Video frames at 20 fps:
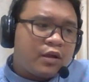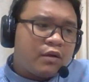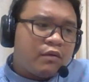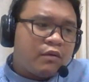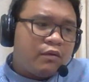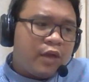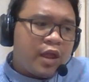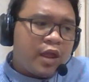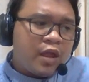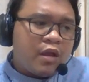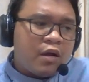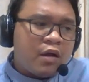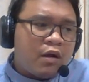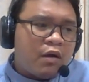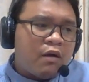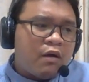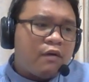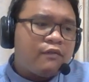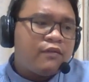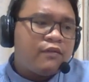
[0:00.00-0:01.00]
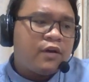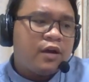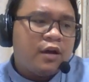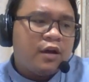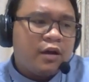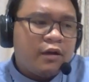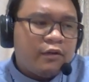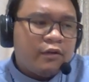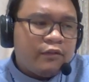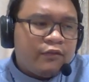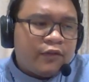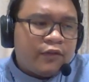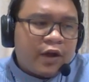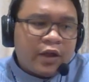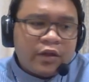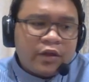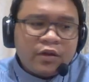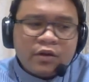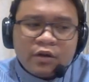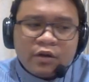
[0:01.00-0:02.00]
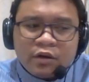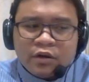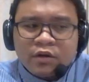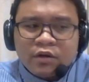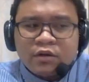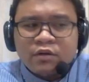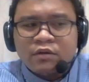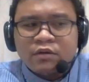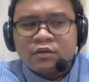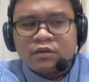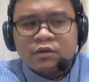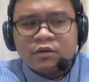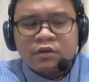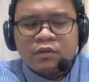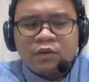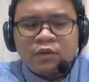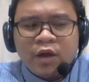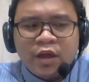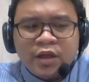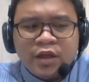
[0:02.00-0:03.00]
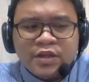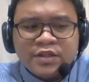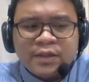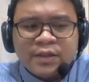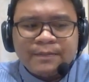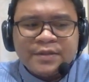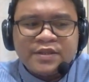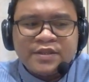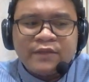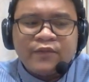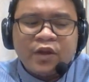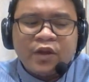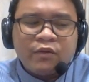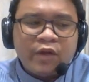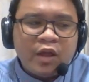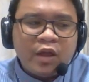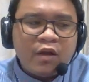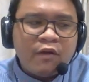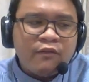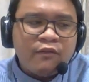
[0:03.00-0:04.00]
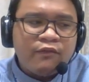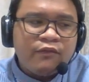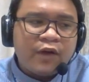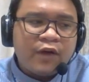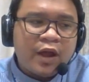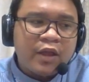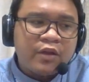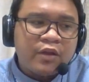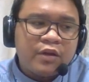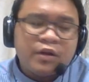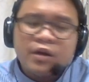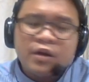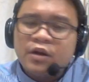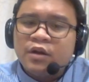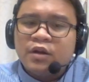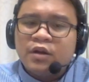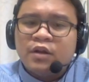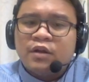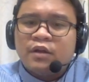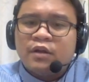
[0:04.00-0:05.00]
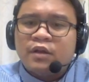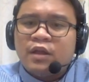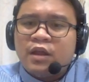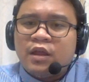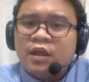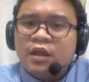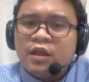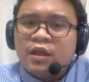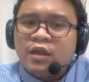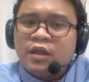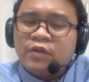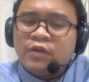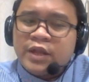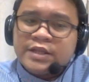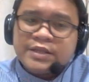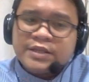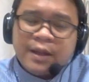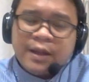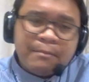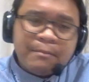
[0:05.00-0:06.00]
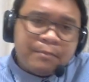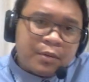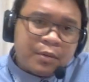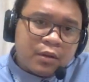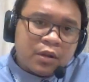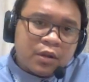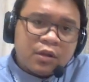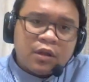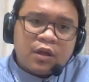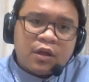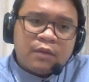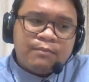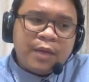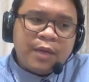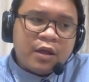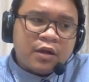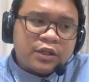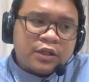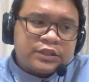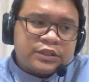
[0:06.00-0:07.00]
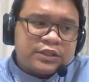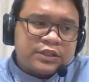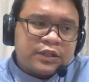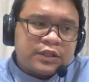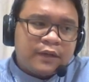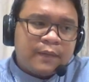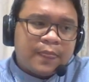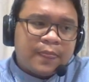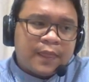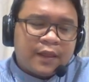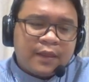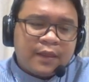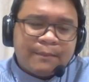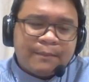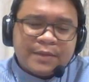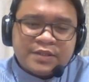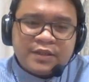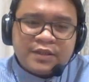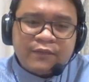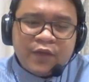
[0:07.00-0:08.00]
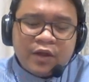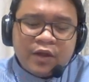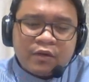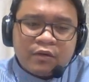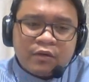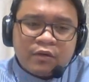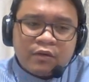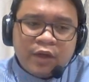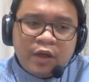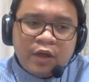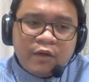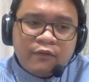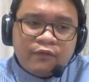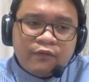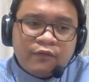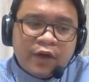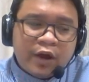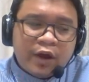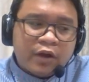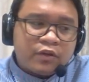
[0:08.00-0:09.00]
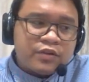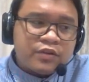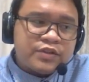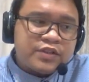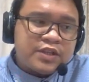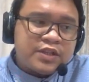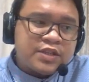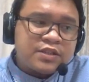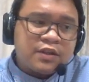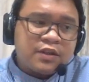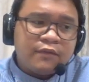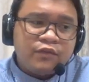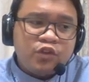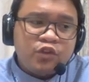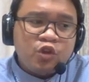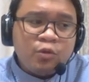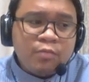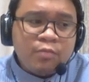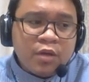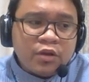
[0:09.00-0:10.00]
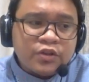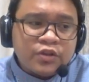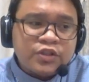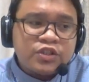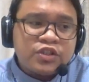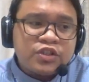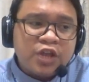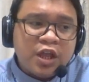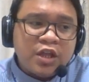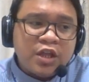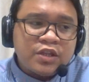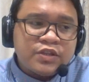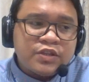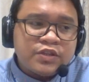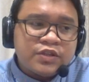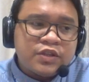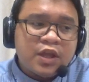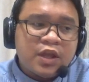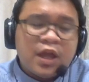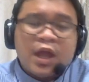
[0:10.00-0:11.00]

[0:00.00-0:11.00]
Ring of Fire. Why is the Pacific Ring of Fire a good example? Because the Pacific Ring of Fire consists of numerous chains